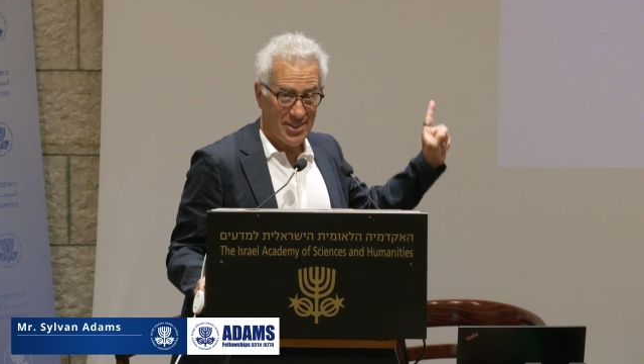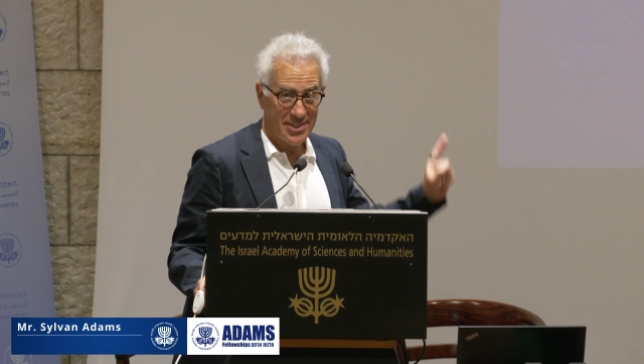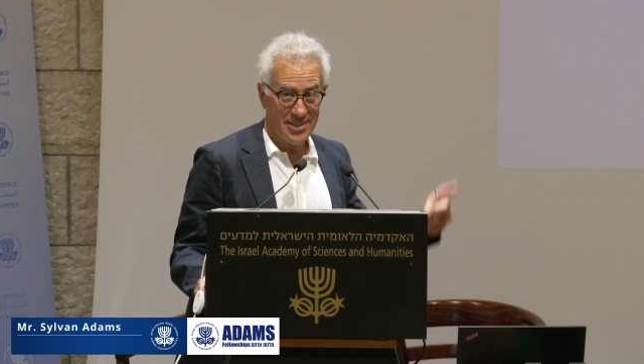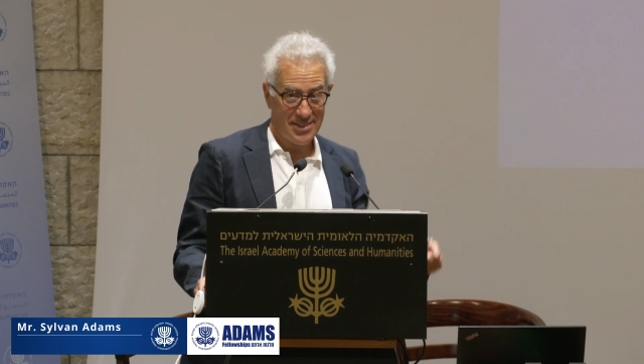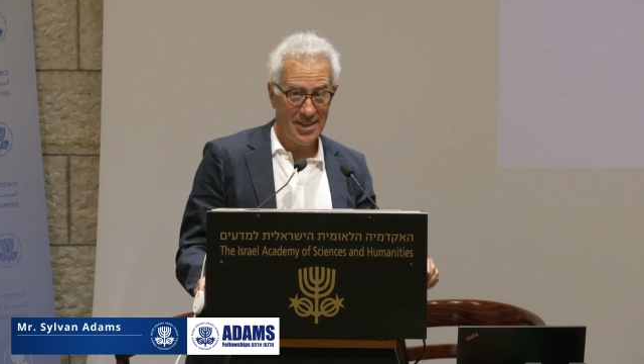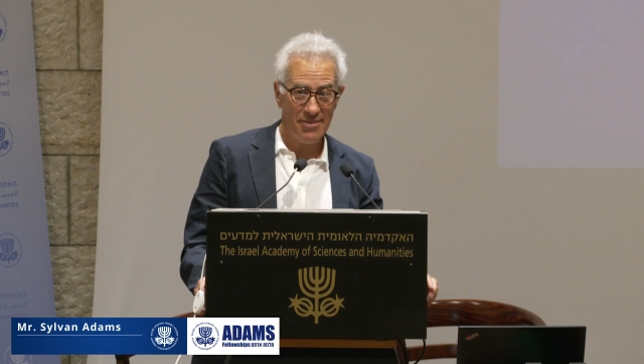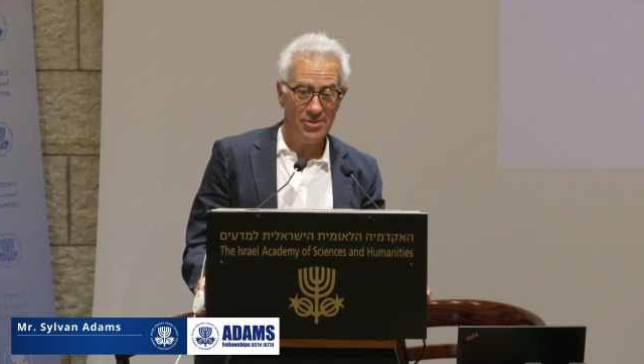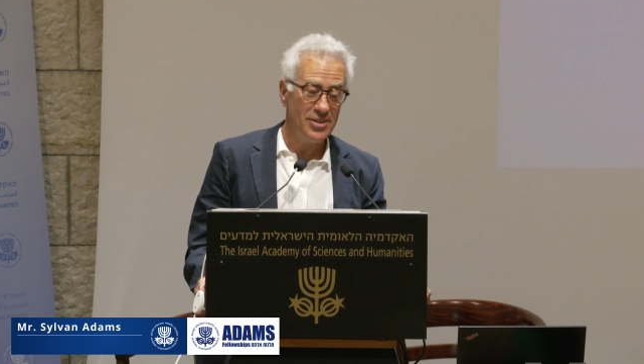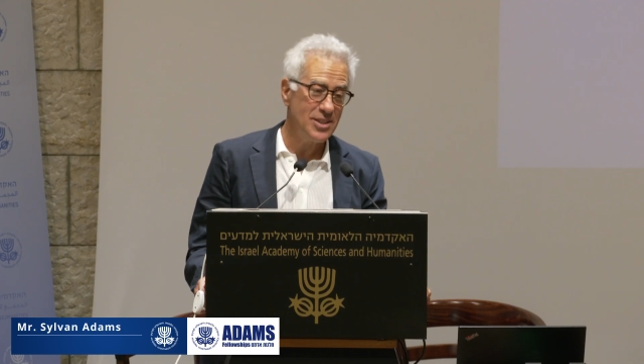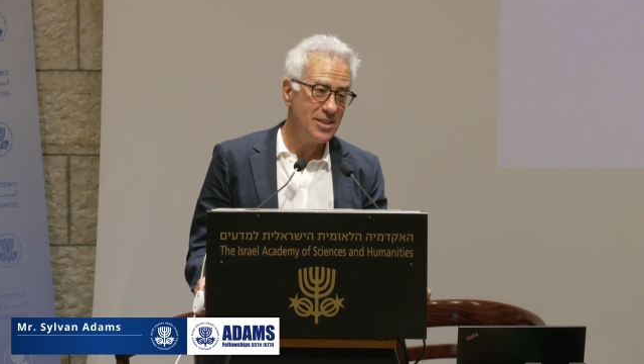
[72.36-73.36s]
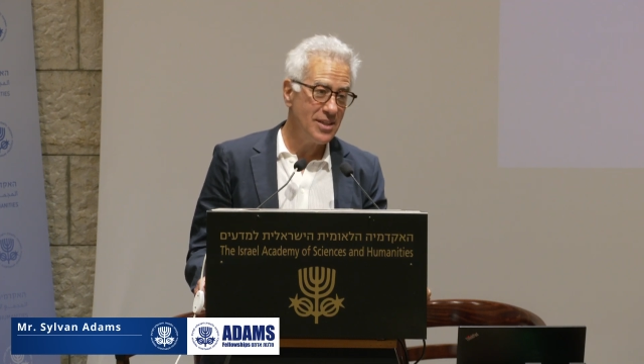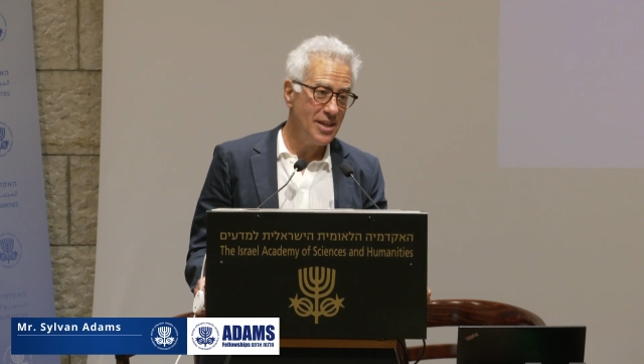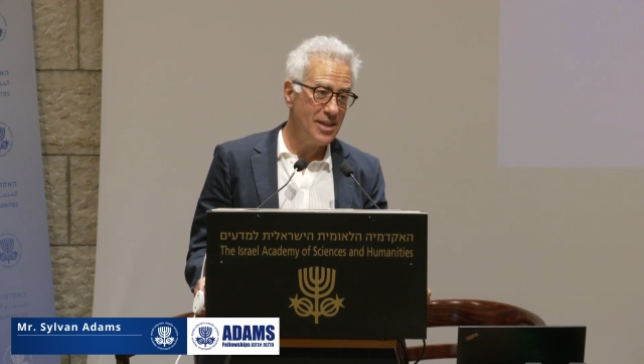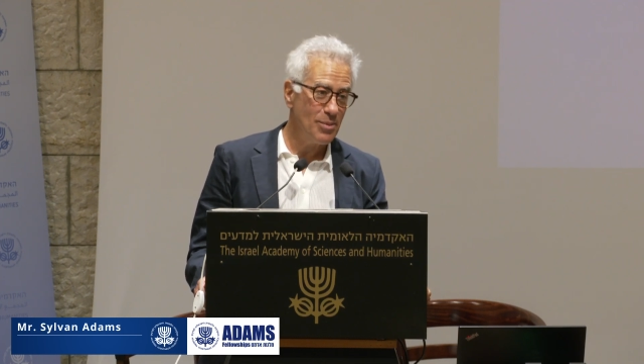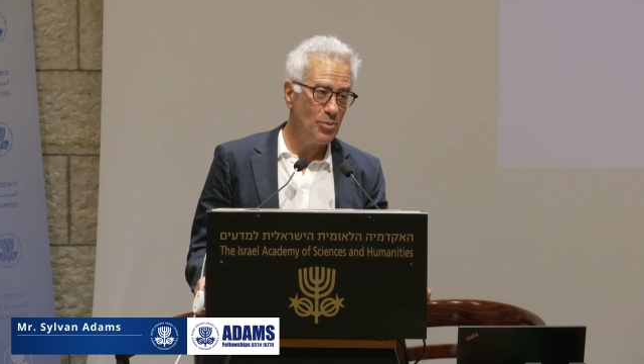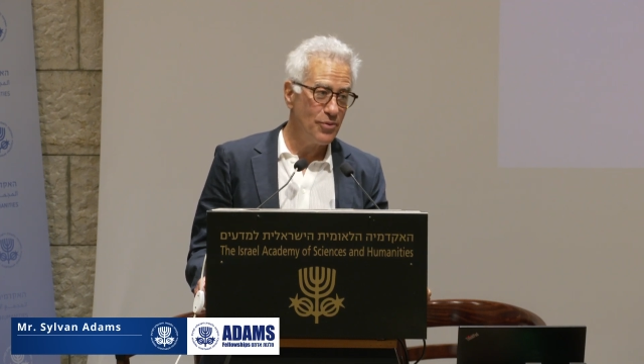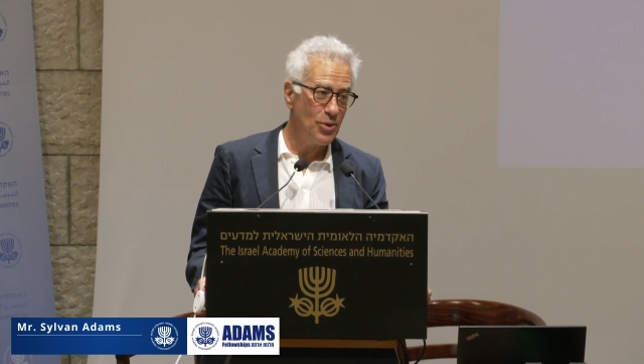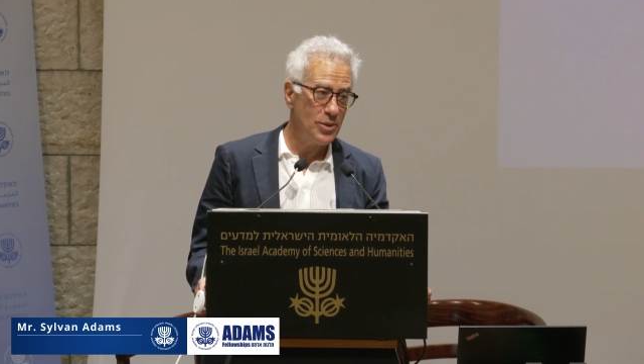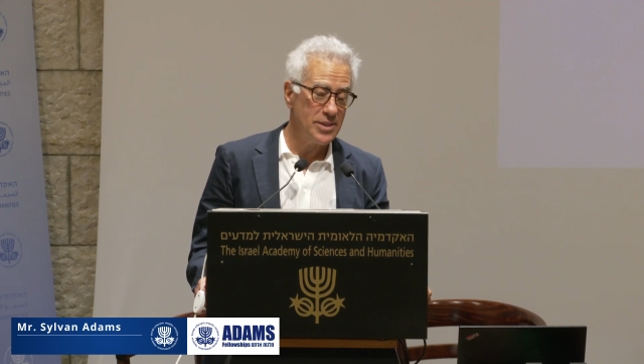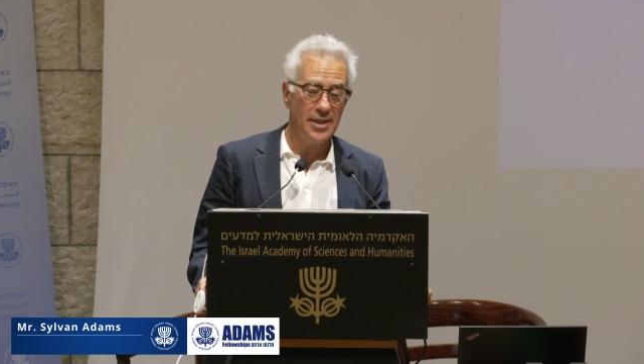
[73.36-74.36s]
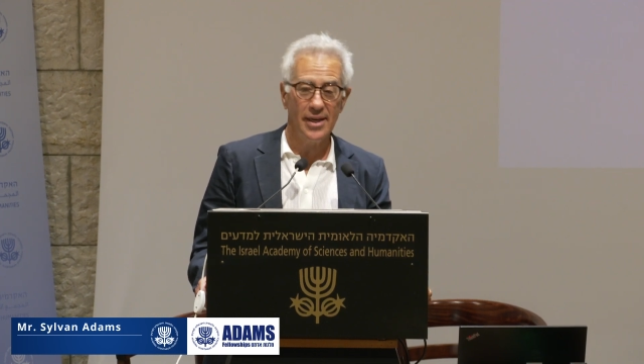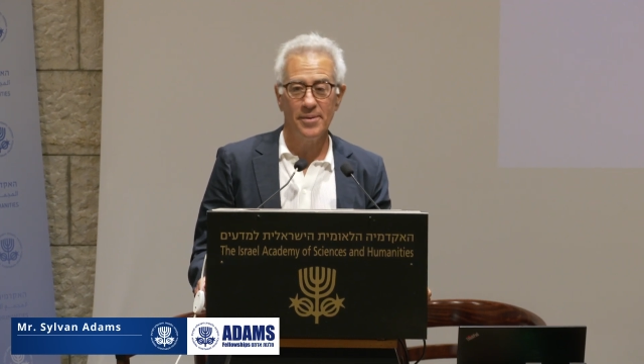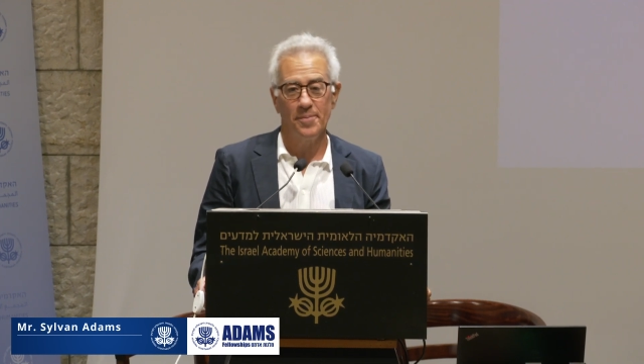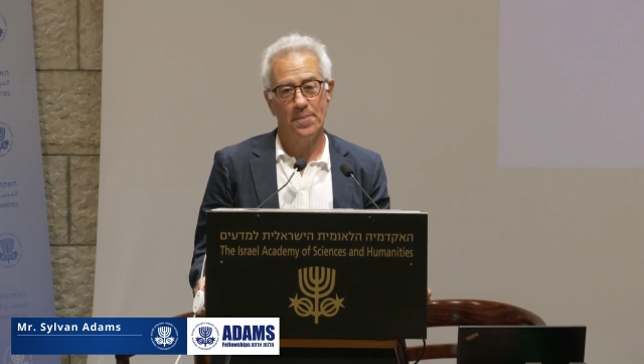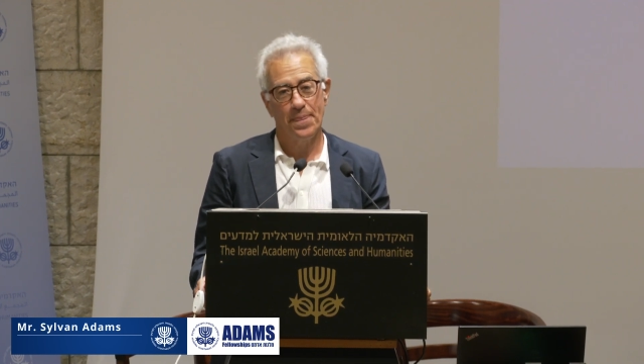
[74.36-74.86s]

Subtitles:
this little movie was done.